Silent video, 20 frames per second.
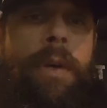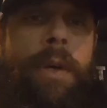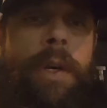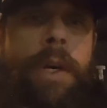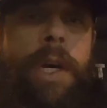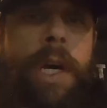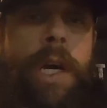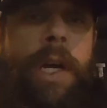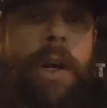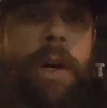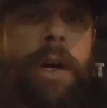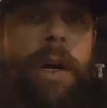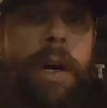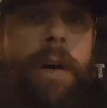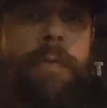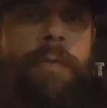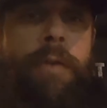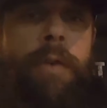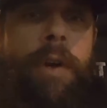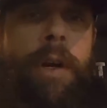kind of
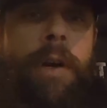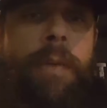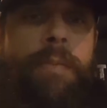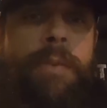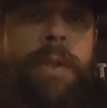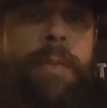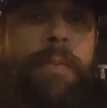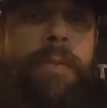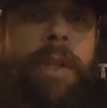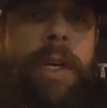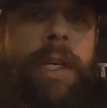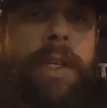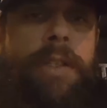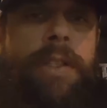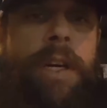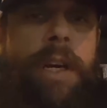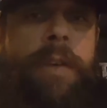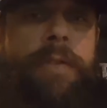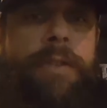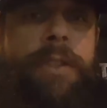offer up some things
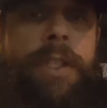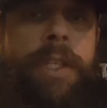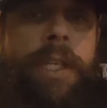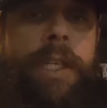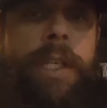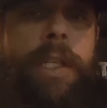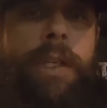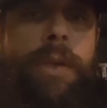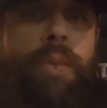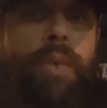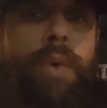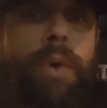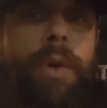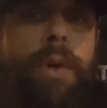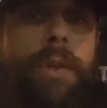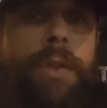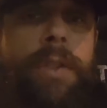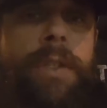I've seen in the world,